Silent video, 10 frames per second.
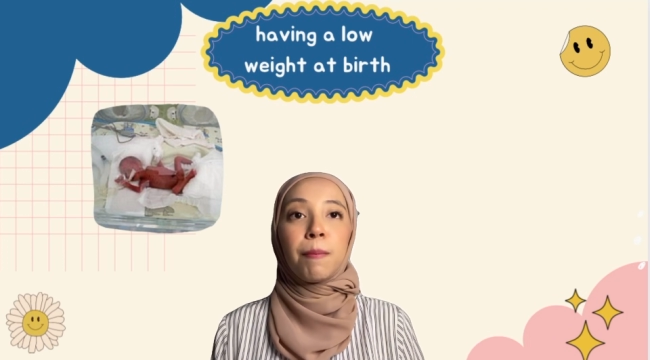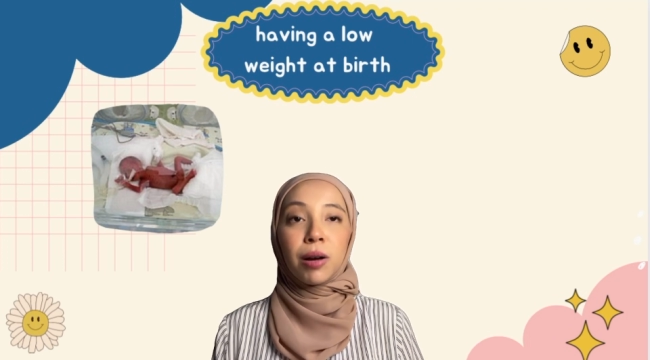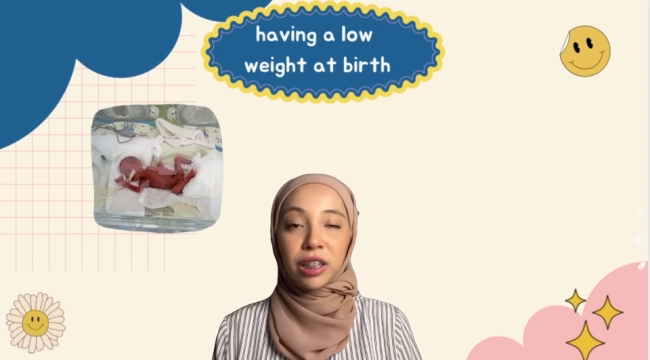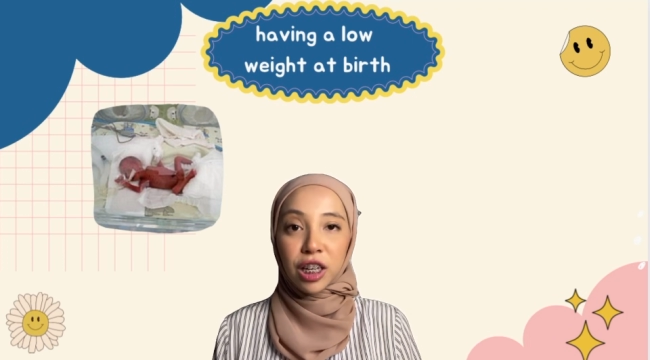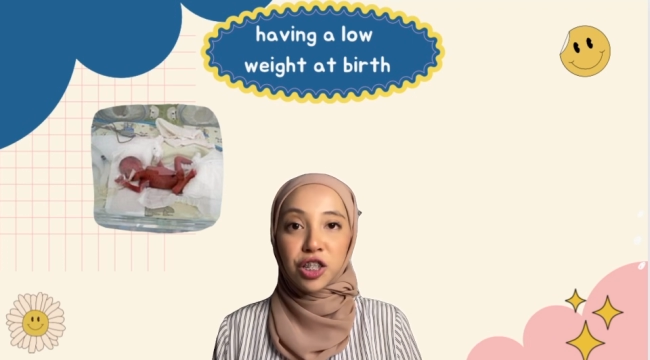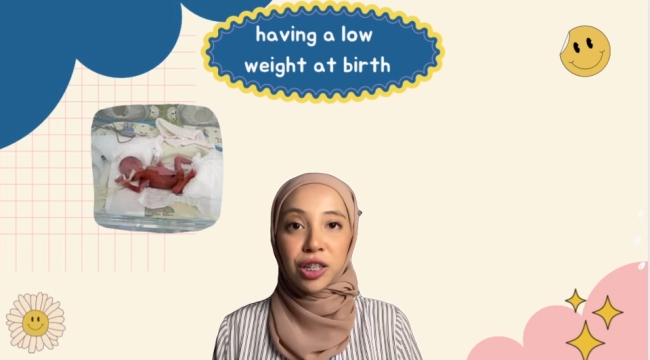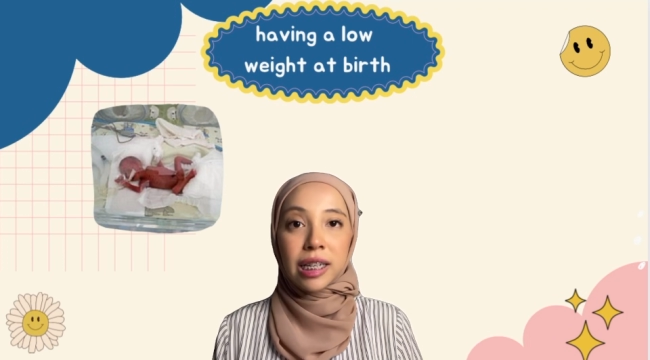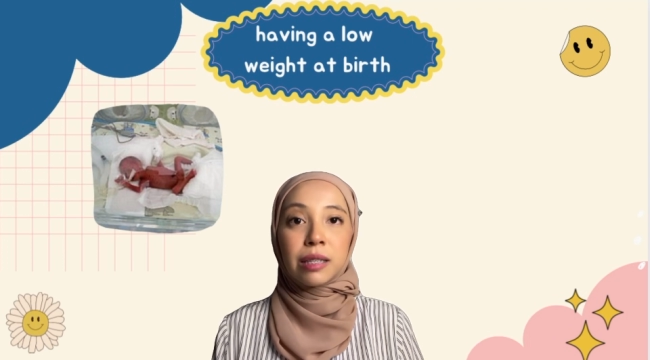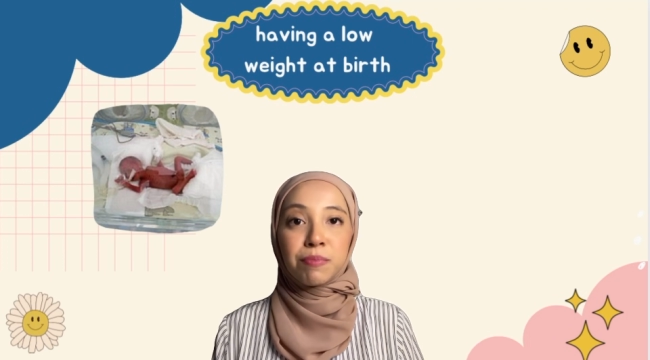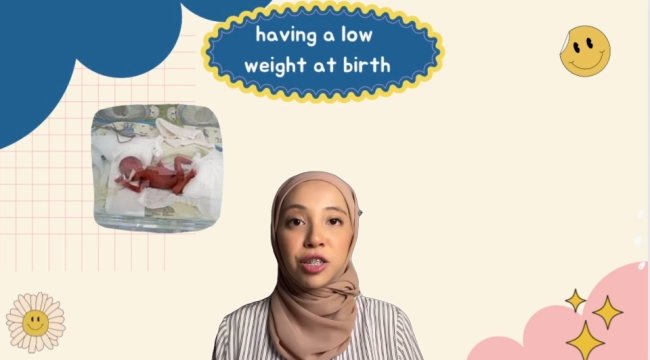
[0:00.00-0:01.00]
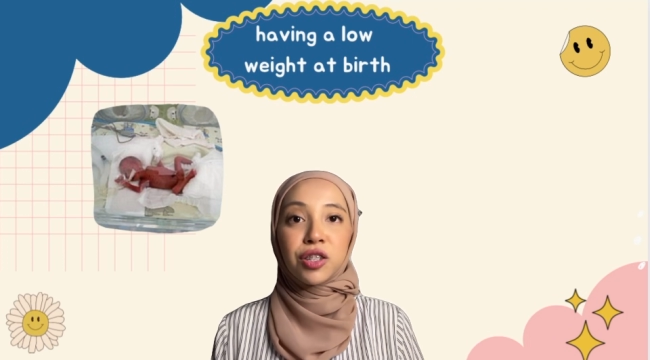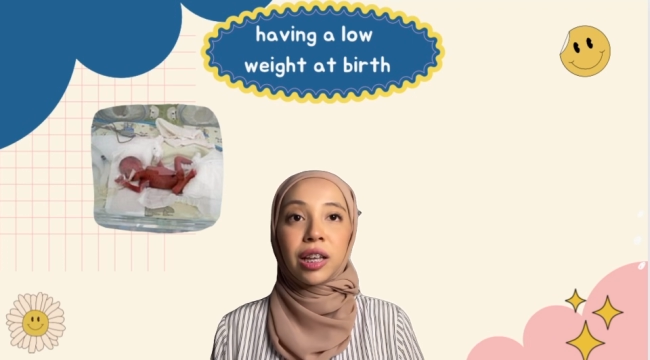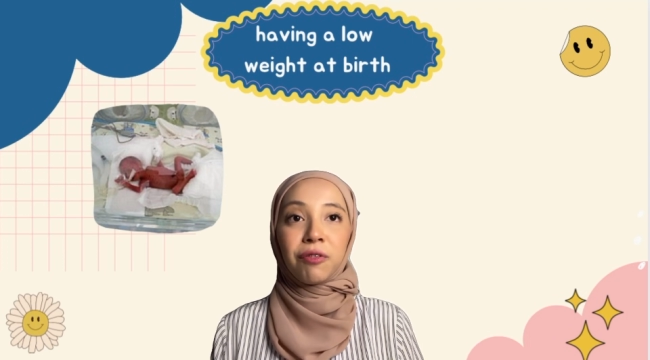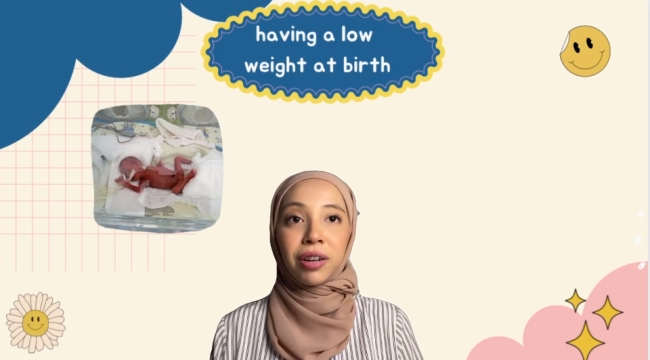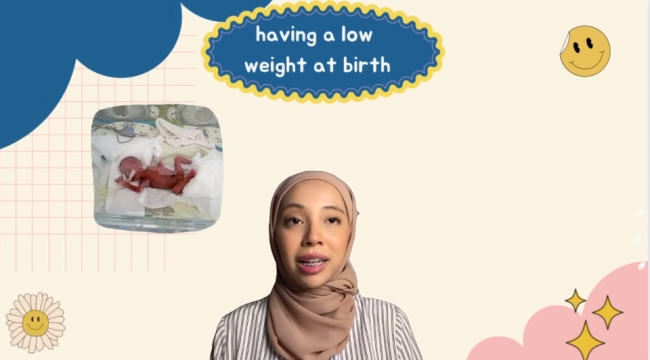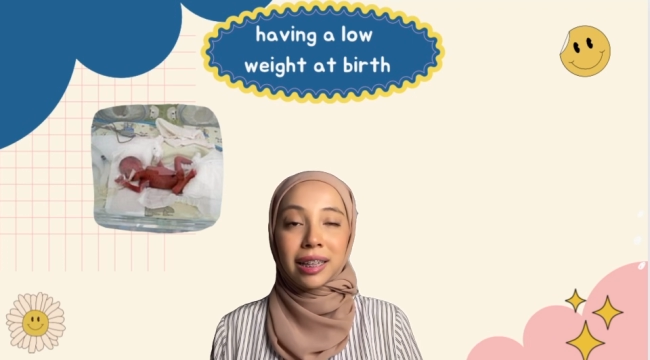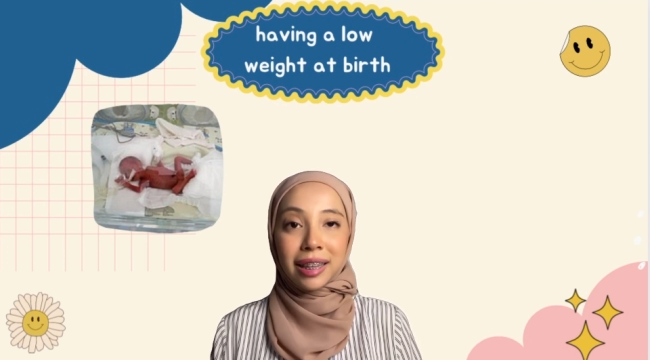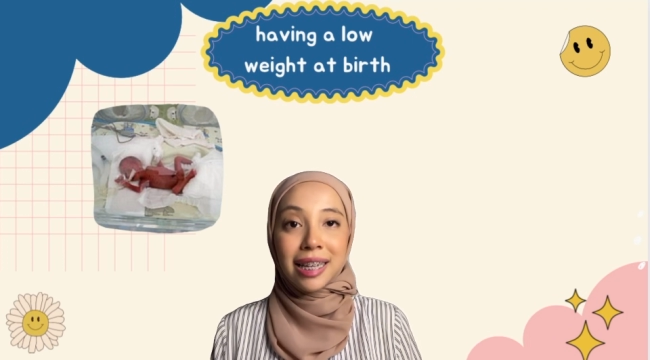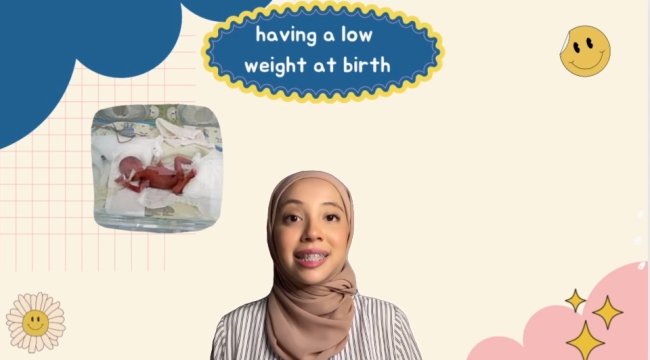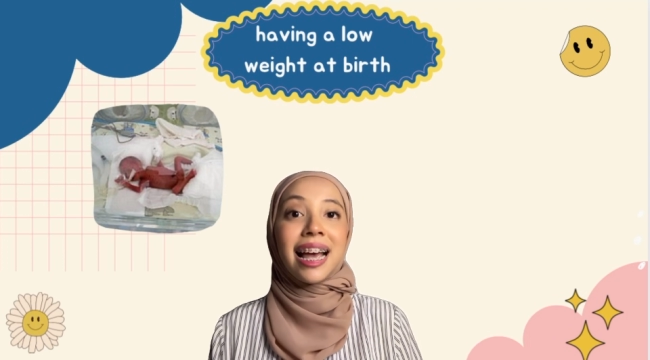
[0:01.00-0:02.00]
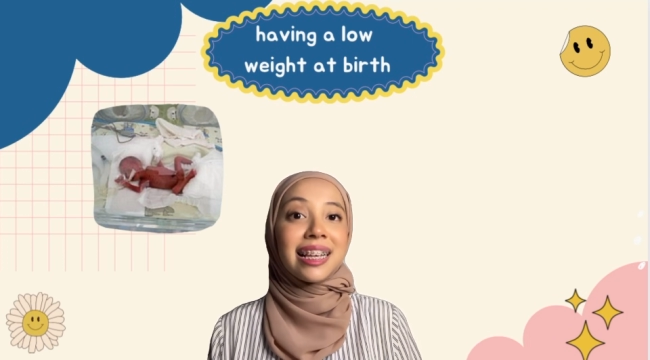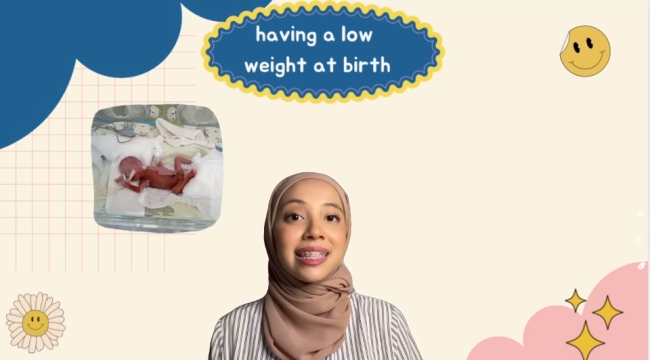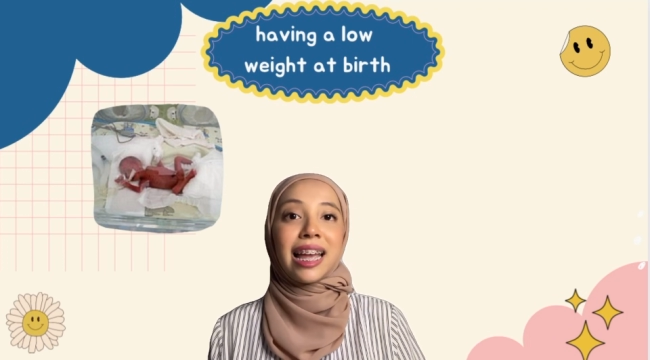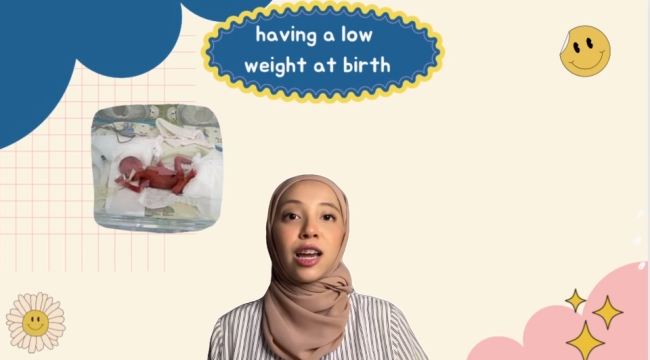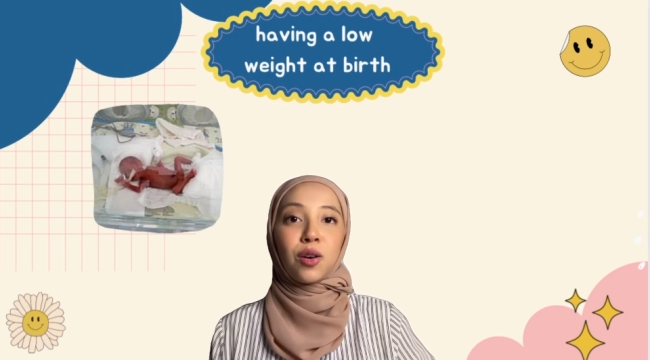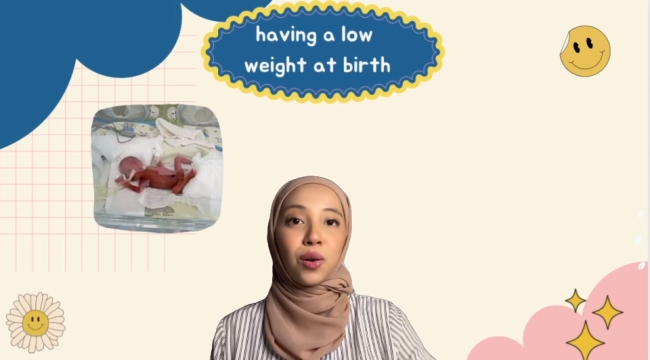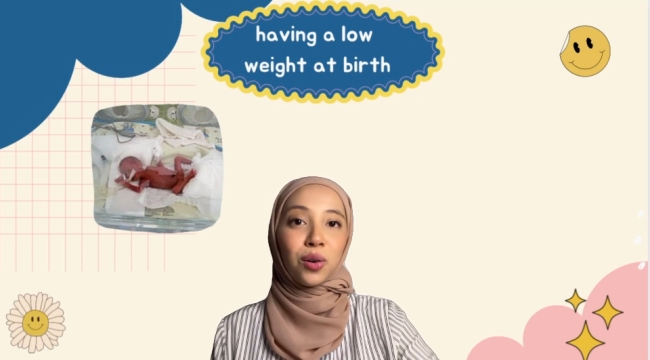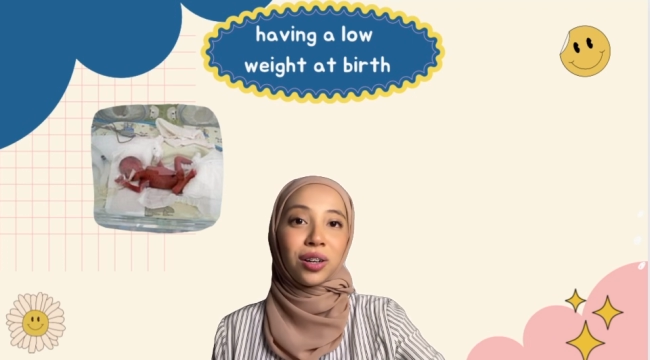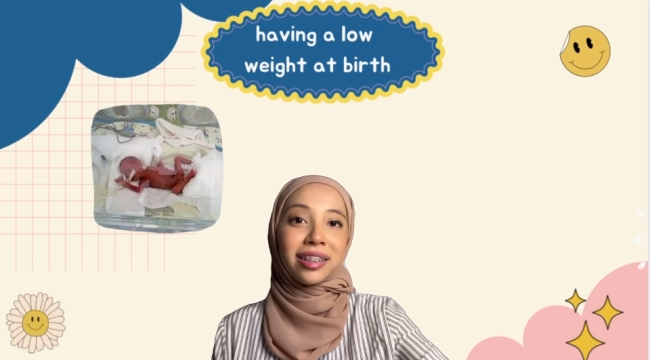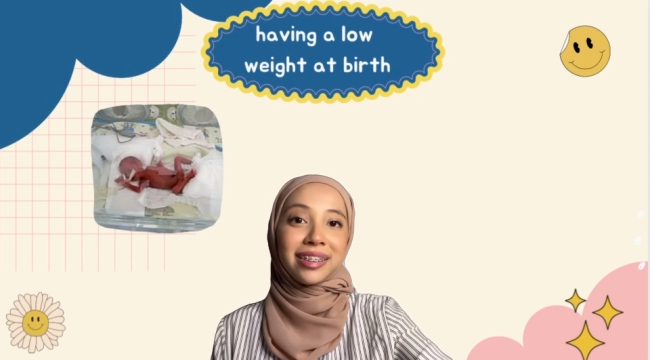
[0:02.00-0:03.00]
potential speech difficulties as they grow.